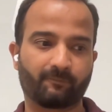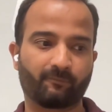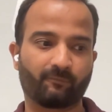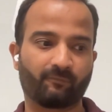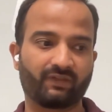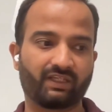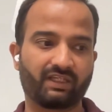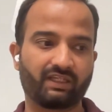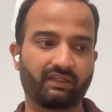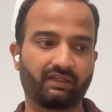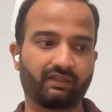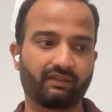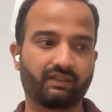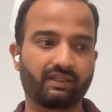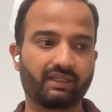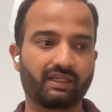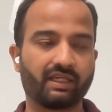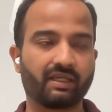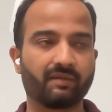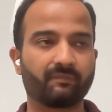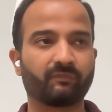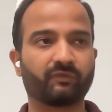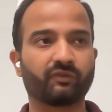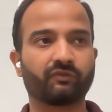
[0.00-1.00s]
we
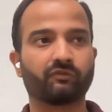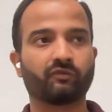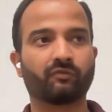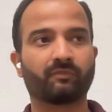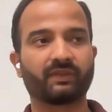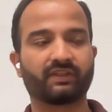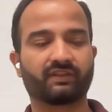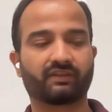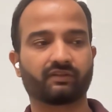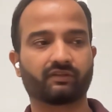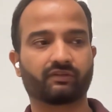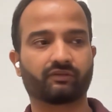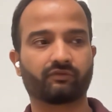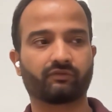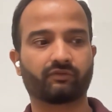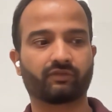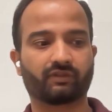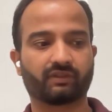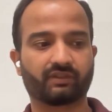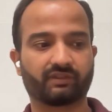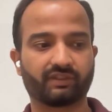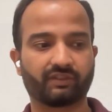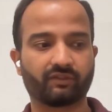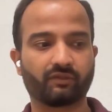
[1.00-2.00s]
came to OpenSearch
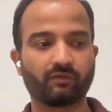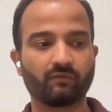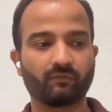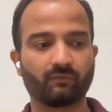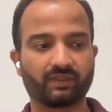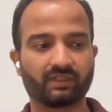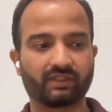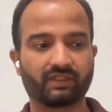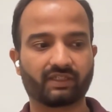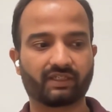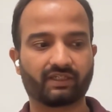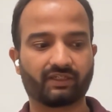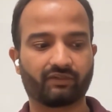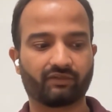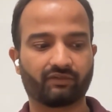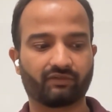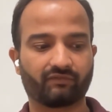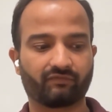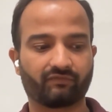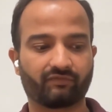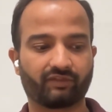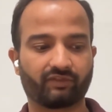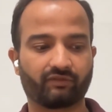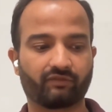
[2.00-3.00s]
2.0, which kind
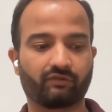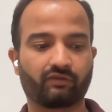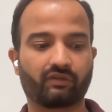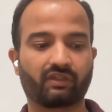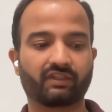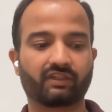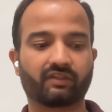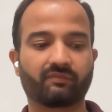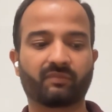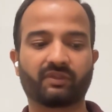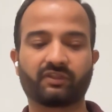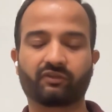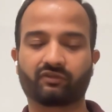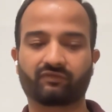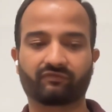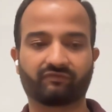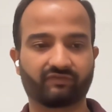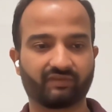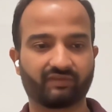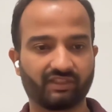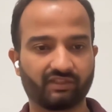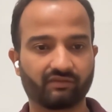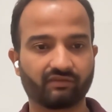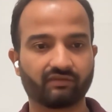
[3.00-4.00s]
of launched a bunch of
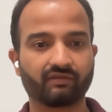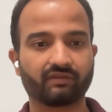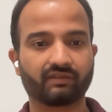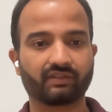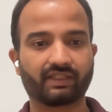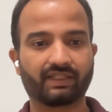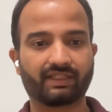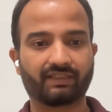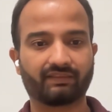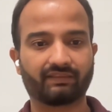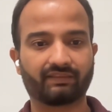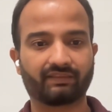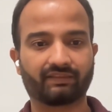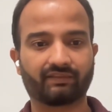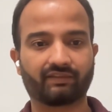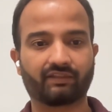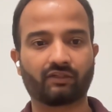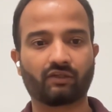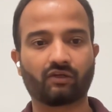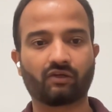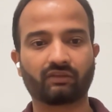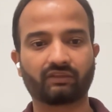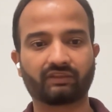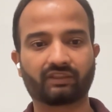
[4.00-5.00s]
features, and then
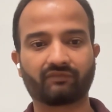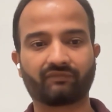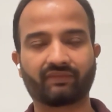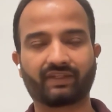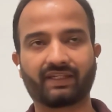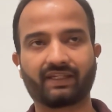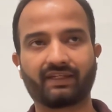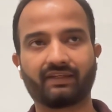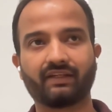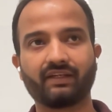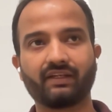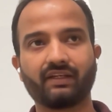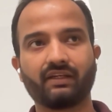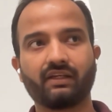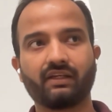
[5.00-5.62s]
along the way,